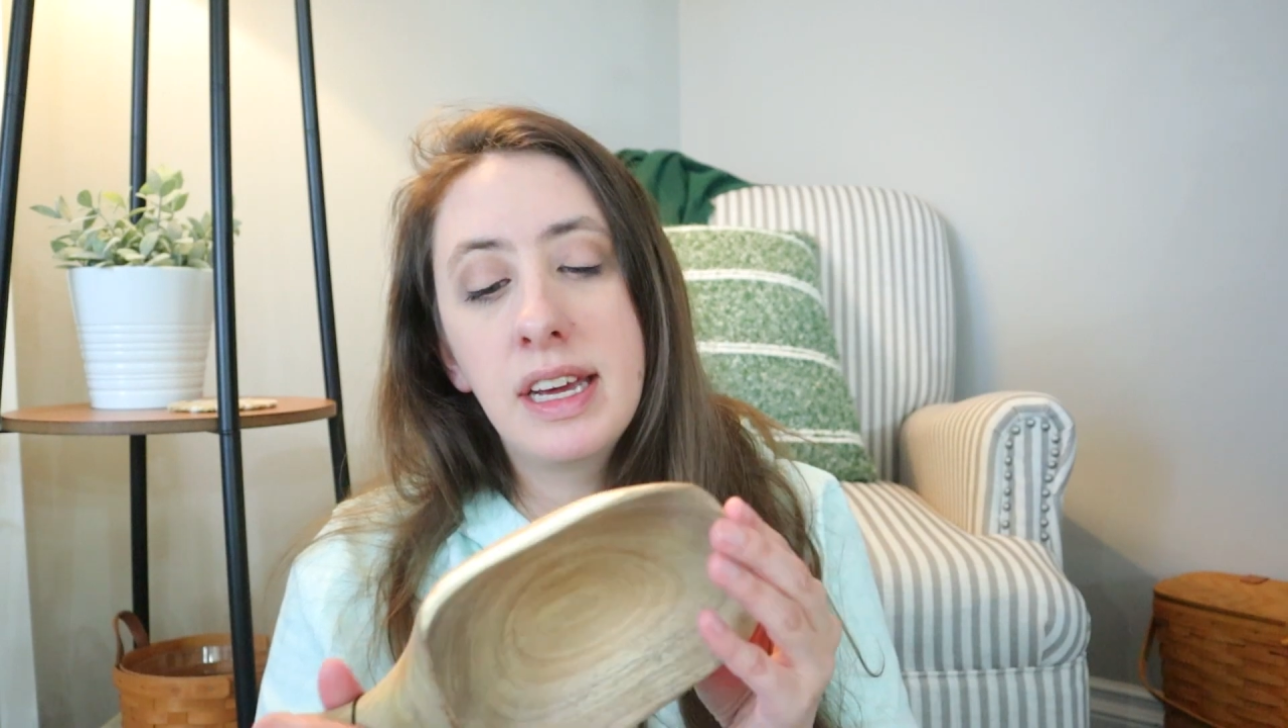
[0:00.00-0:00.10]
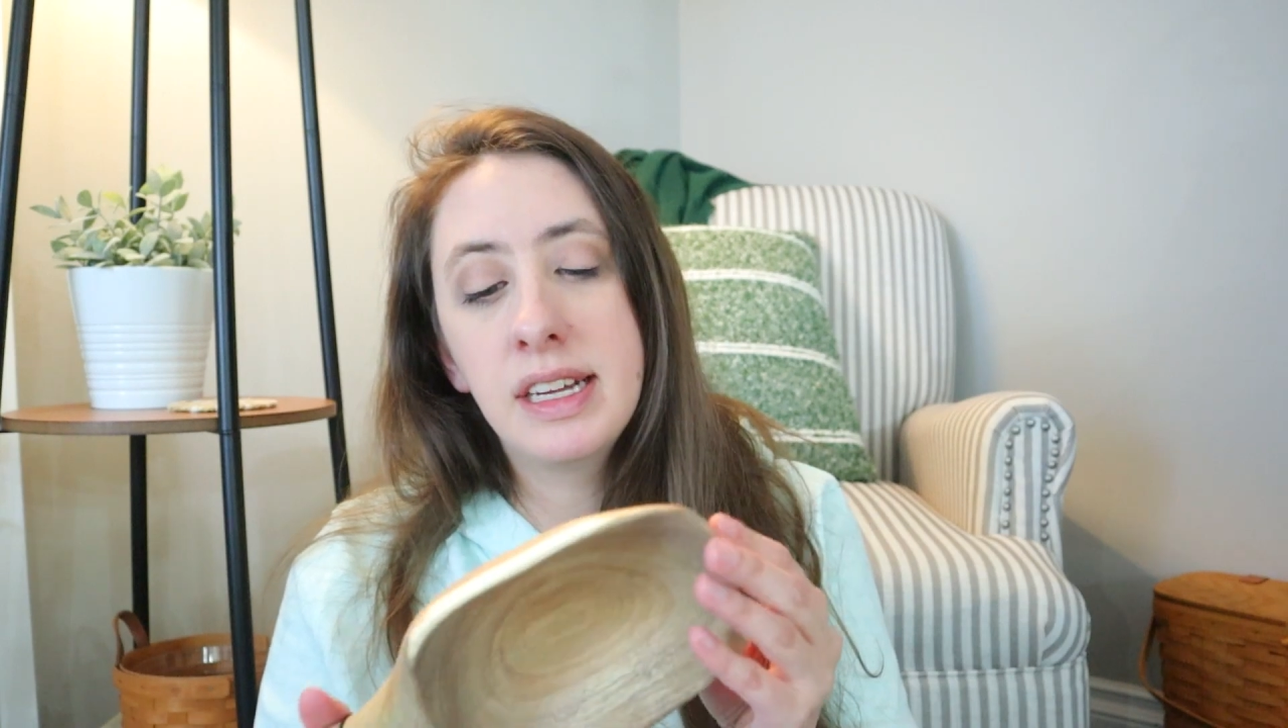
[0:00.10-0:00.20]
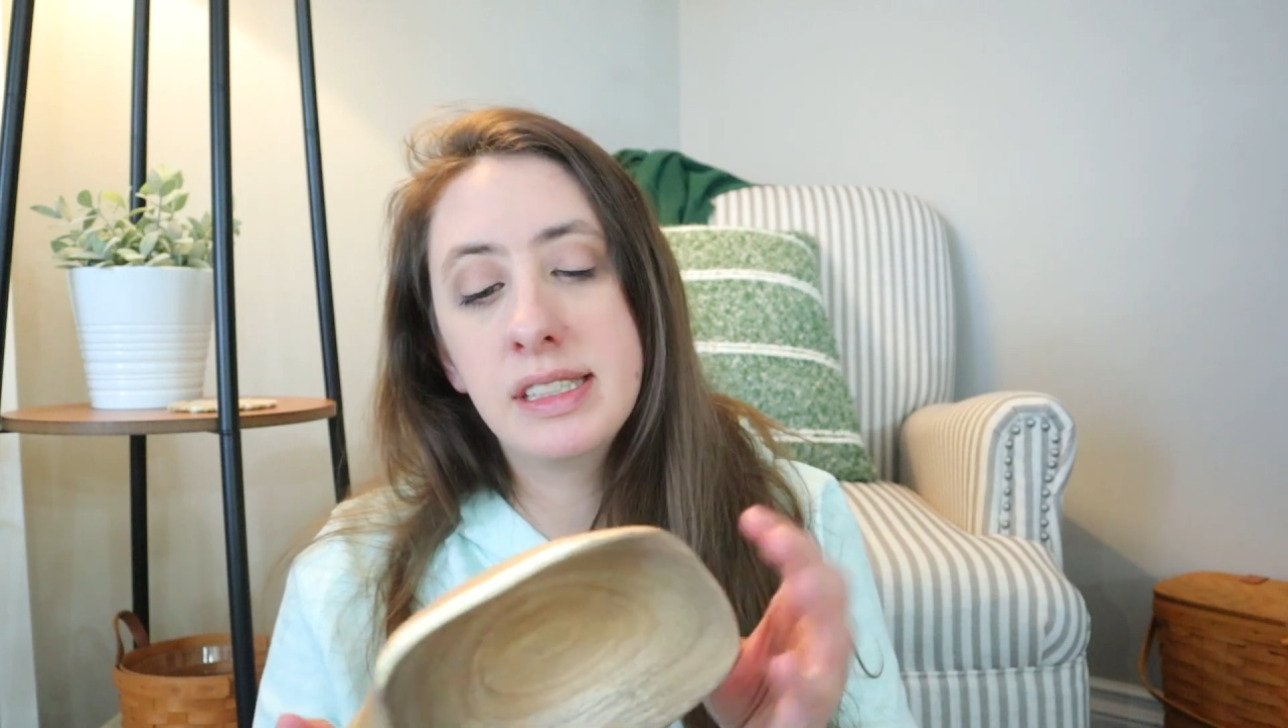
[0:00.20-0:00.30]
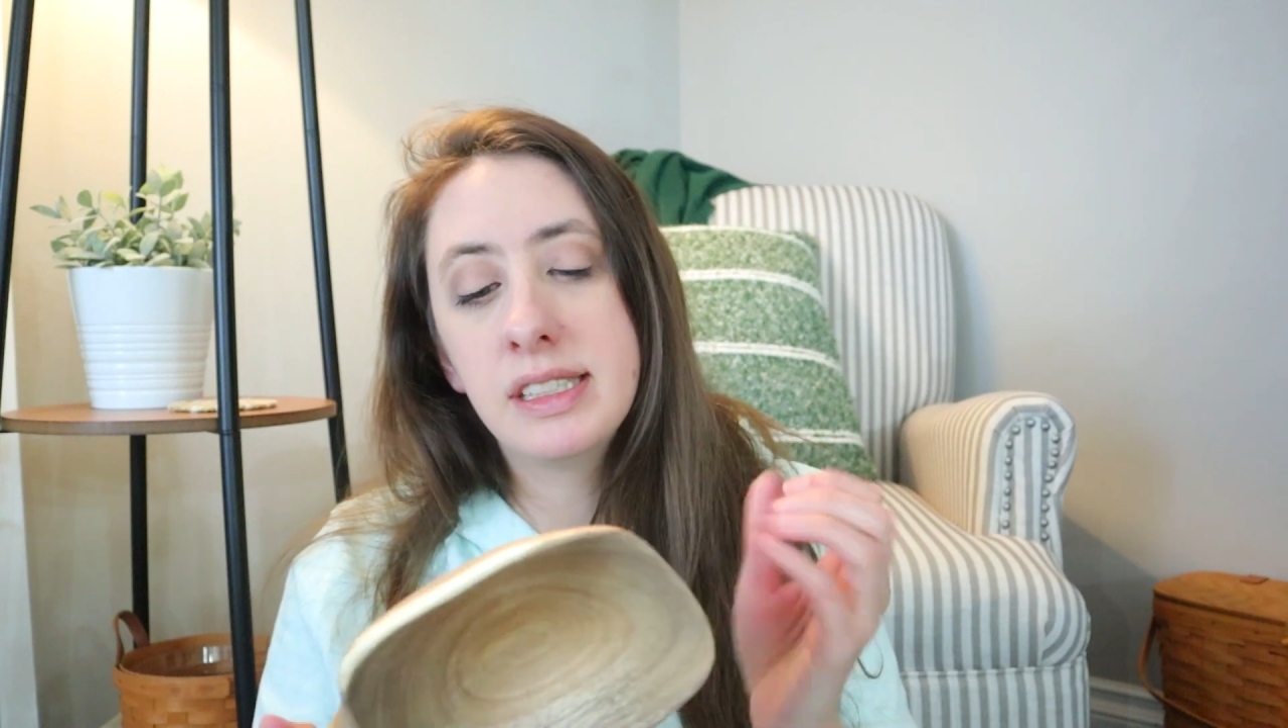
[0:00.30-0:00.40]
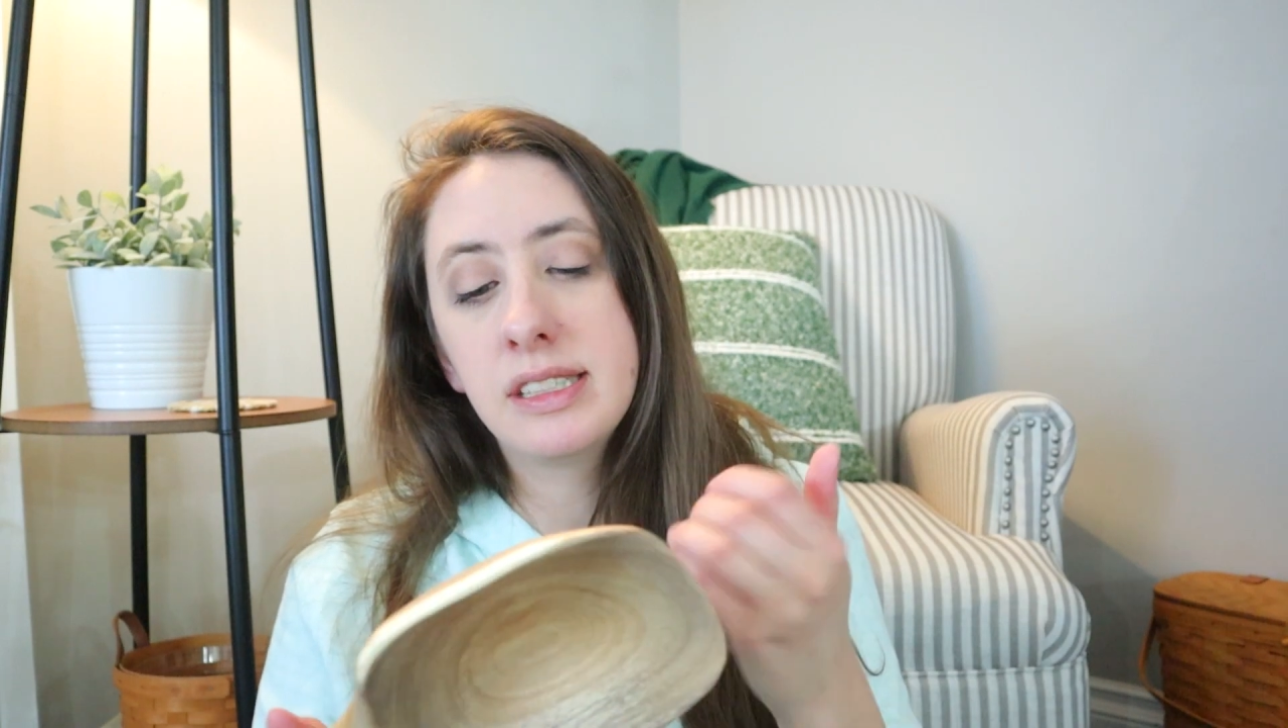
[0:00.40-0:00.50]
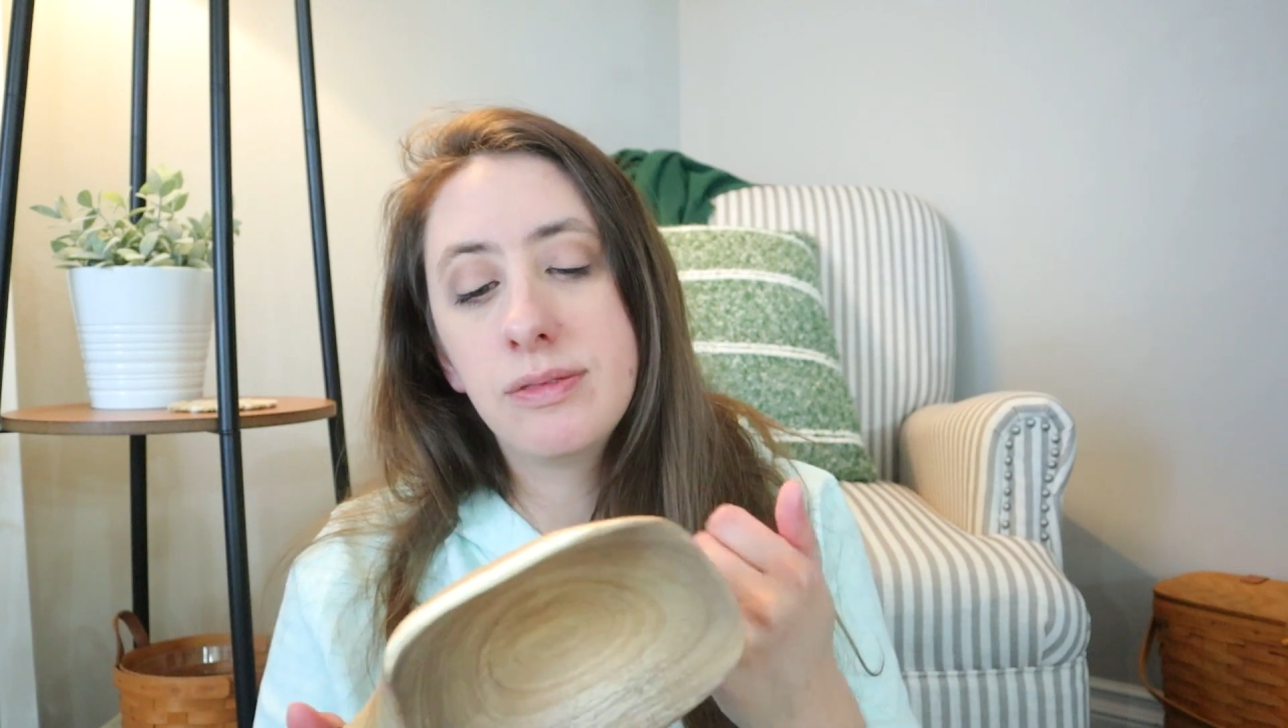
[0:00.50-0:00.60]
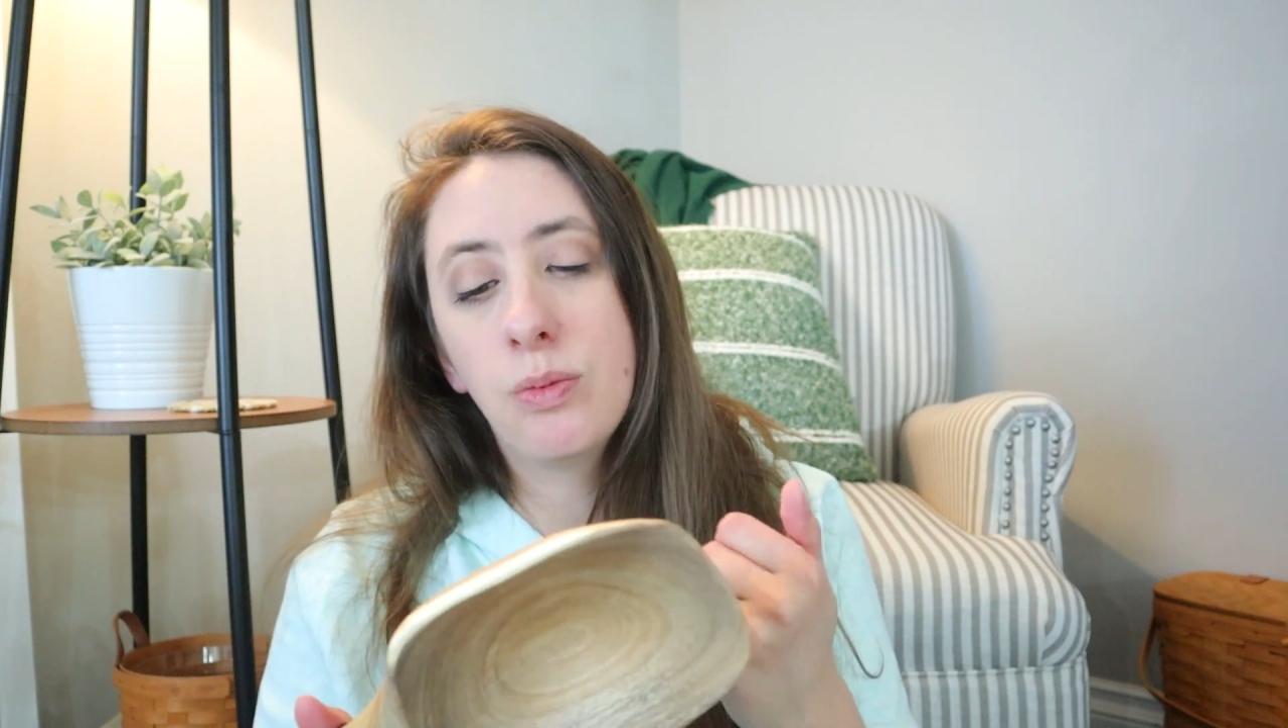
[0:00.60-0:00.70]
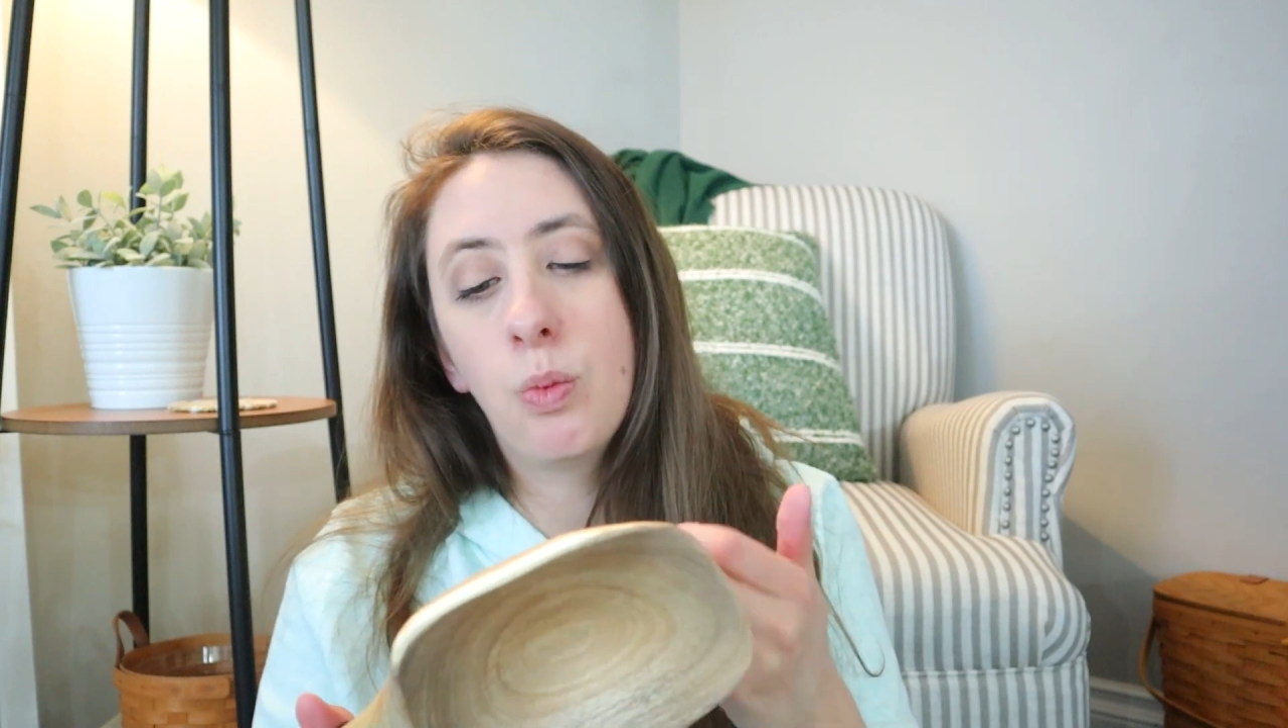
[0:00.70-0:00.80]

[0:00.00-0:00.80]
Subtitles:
is